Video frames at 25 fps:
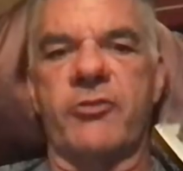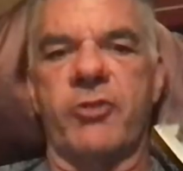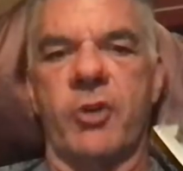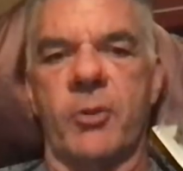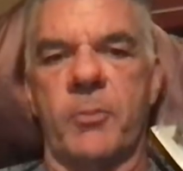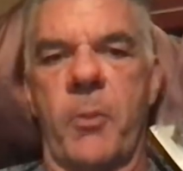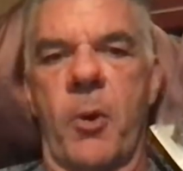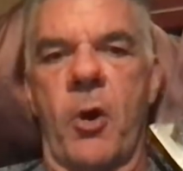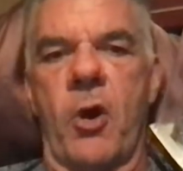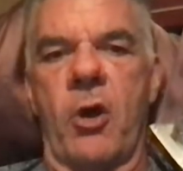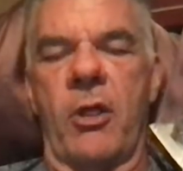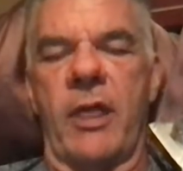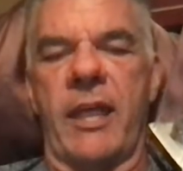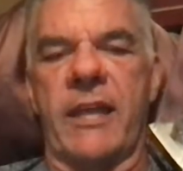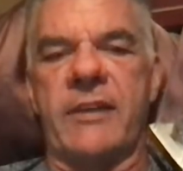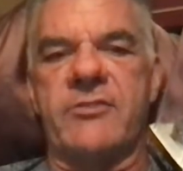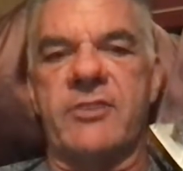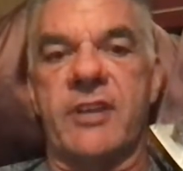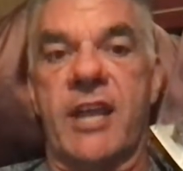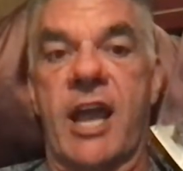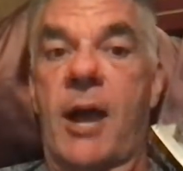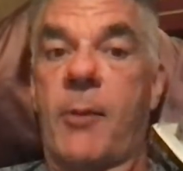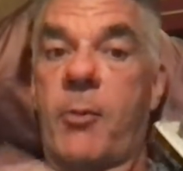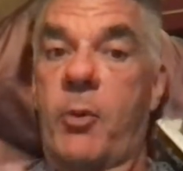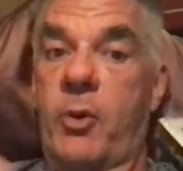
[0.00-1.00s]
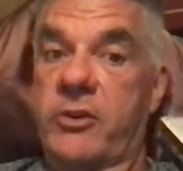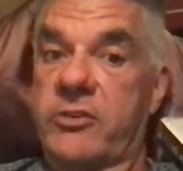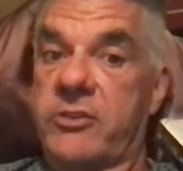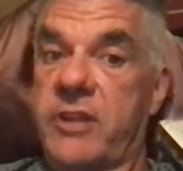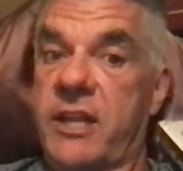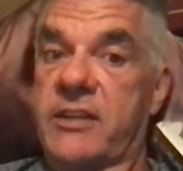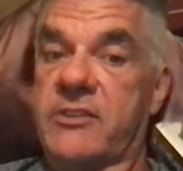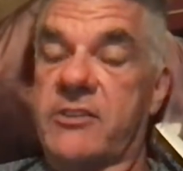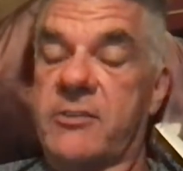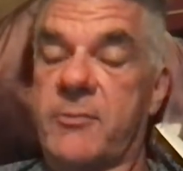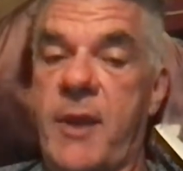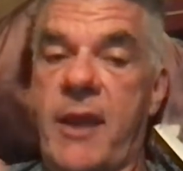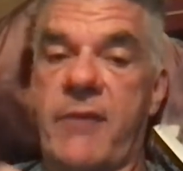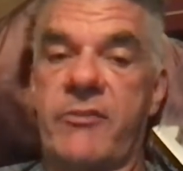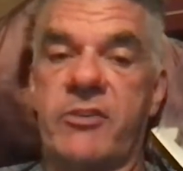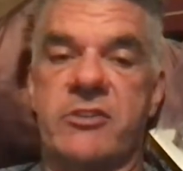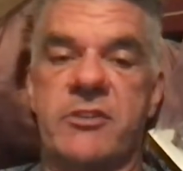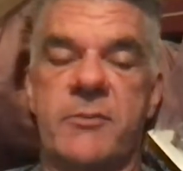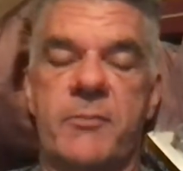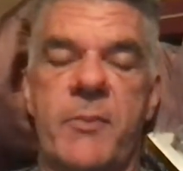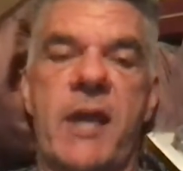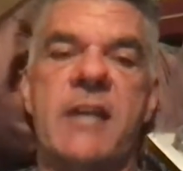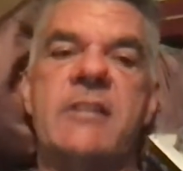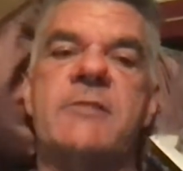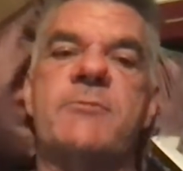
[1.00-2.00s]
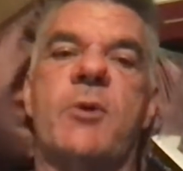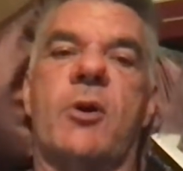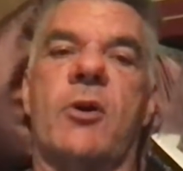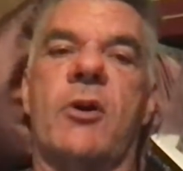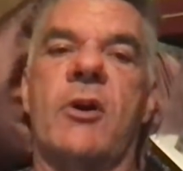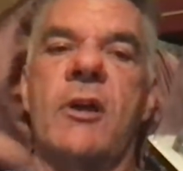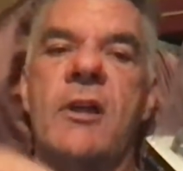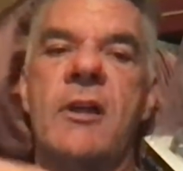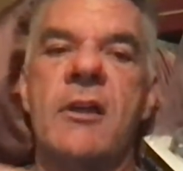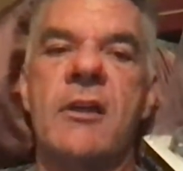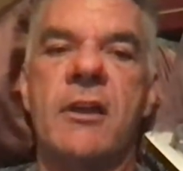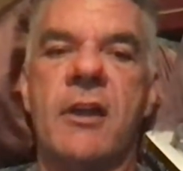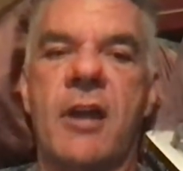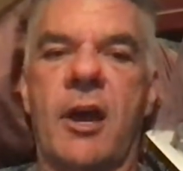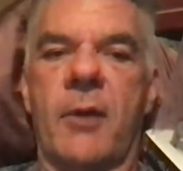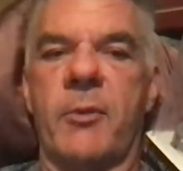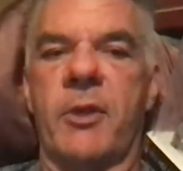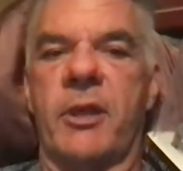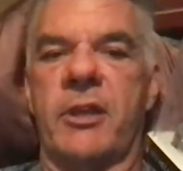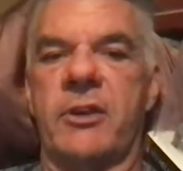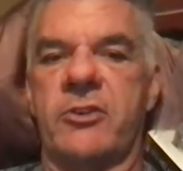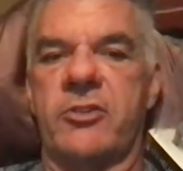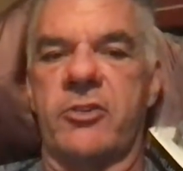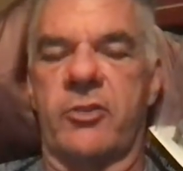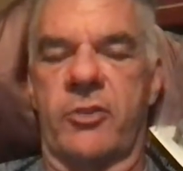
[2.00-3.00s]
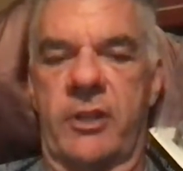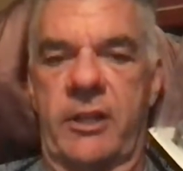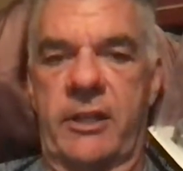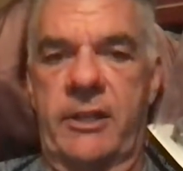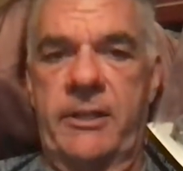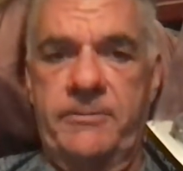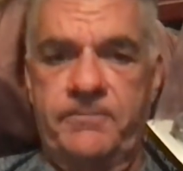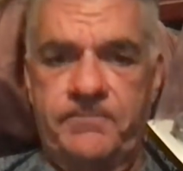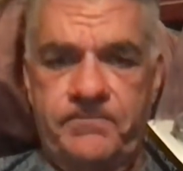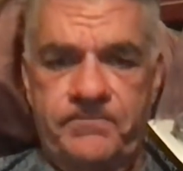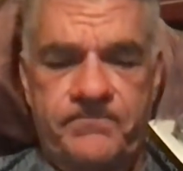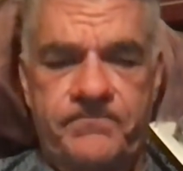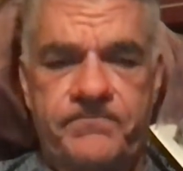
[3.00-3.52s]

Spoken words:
football, likes the Cowboys, likes the Mavericks and basketball, come into the